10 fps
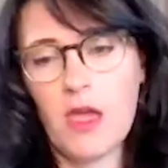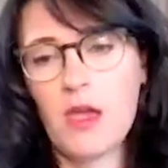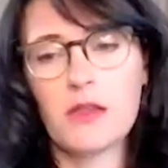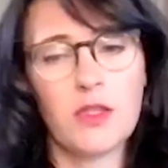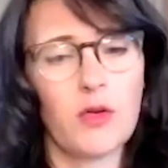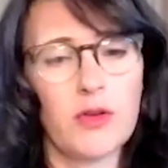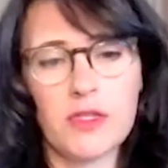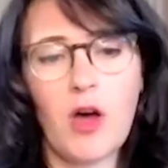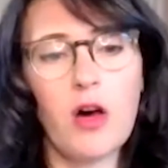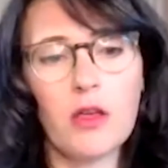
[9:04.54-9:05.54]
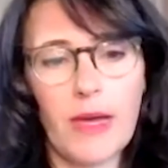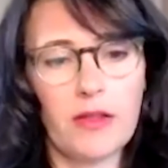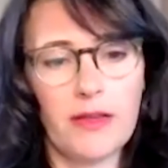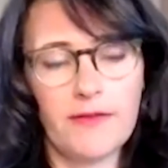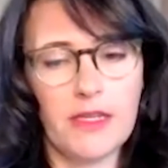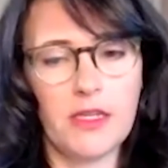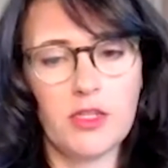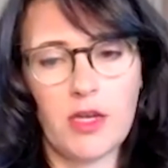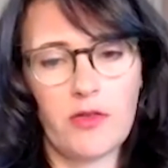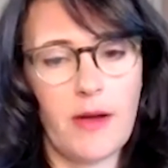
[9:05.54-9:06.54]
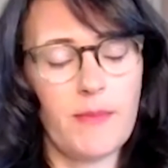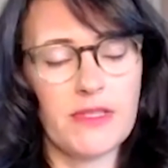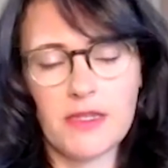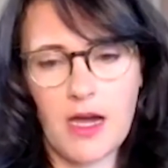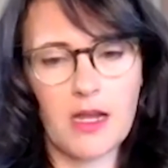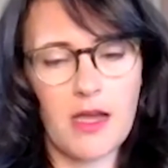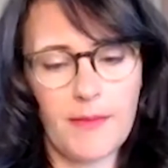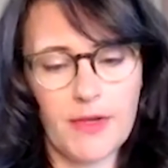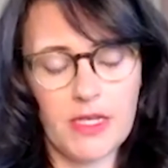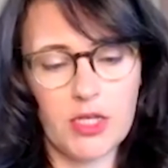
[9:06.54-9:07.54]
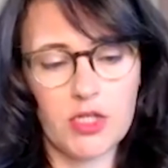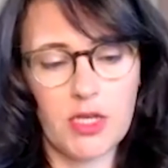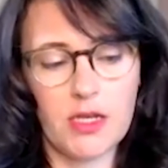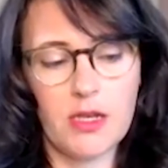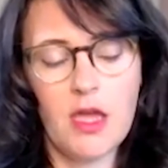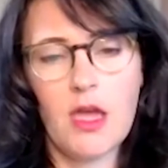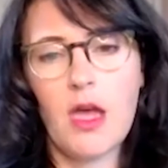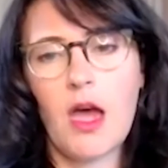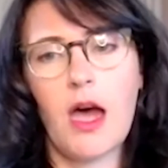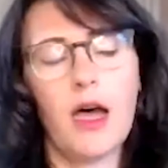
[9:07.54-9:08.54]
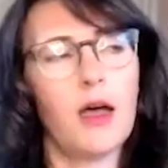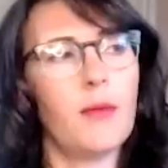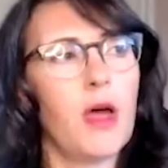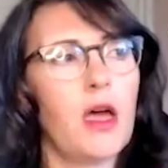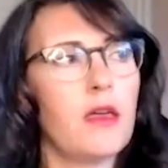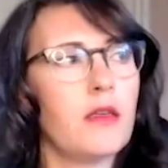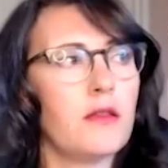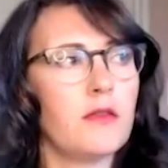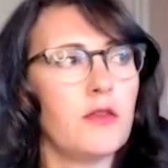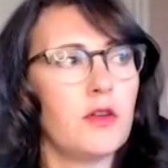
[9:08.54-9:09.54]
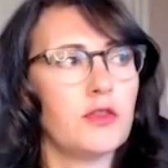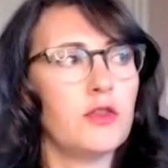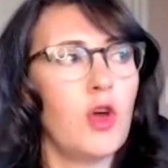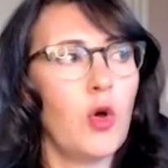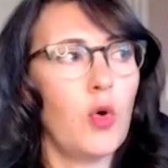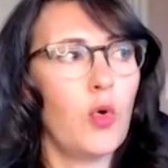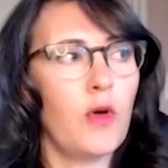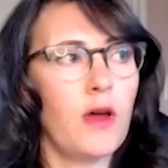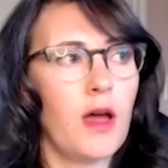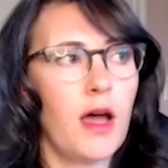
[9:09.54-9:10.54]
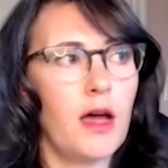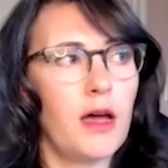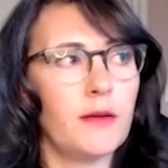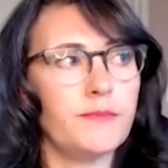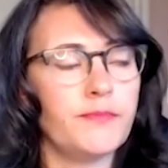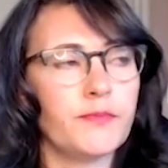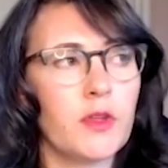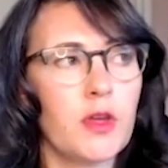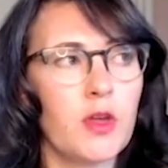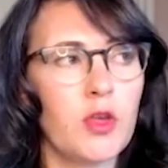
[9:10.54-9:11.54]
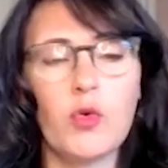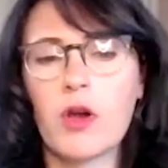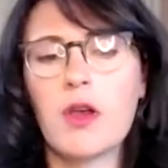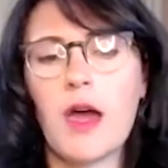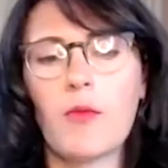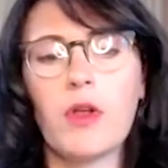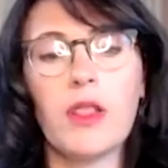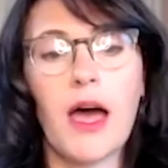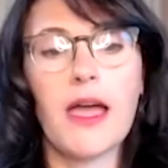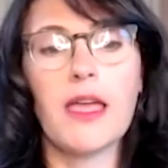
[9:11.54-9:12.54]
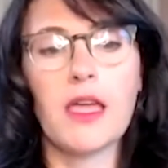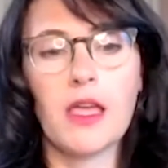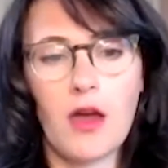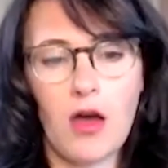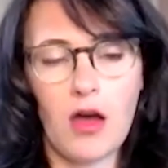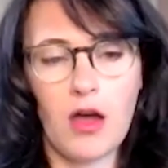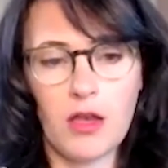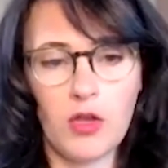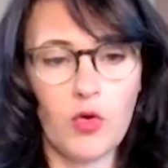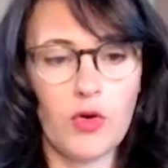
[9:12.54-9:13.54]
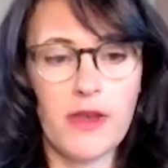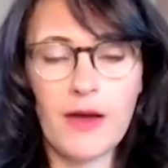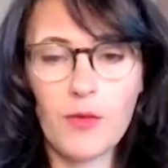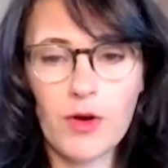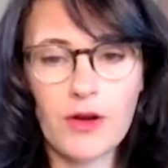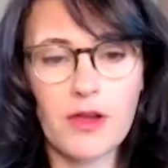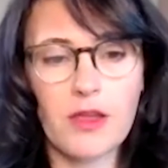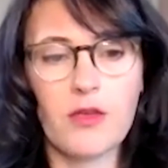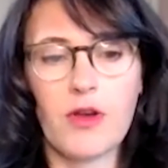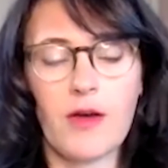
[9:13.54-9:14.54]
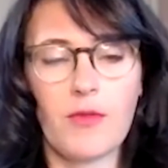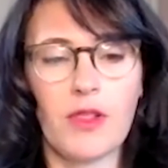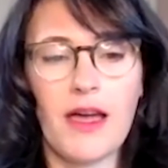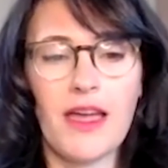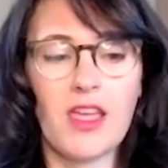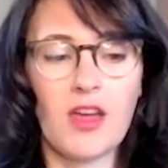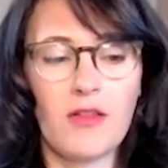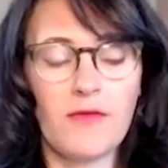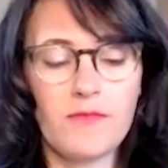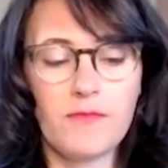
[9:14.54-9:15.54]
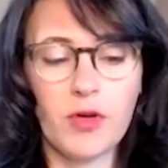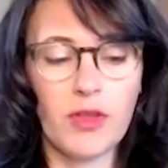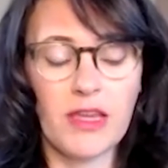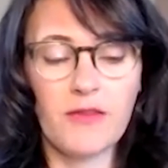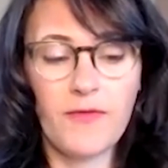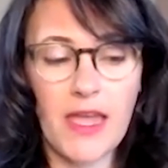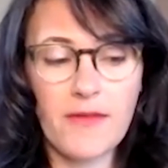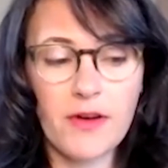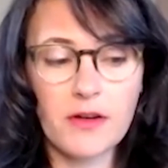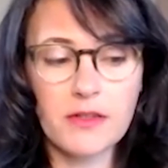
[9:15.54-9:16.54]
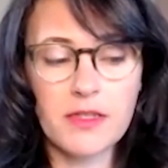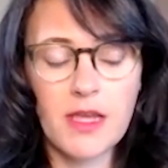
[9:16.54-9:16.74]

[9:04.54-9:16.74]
So it's all about lifting each other up. It's not a competition. There's no, you are not relying on your network. You're not relying on pulling in favors.